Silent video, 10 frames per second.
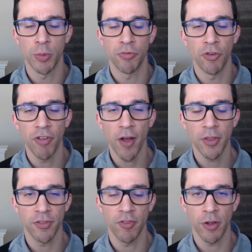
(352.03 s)
If you found
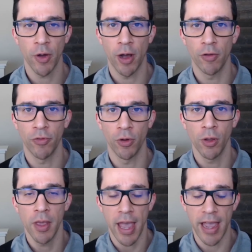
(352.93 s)
this video
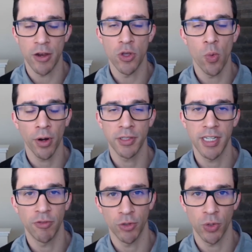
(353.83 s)
helpful and you want to see
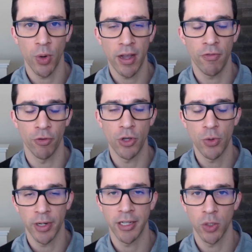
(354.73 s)
if there's a way for you
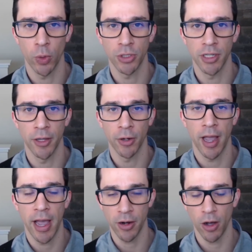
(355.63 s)
and I to work together,
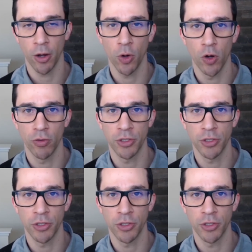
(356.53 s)
head on over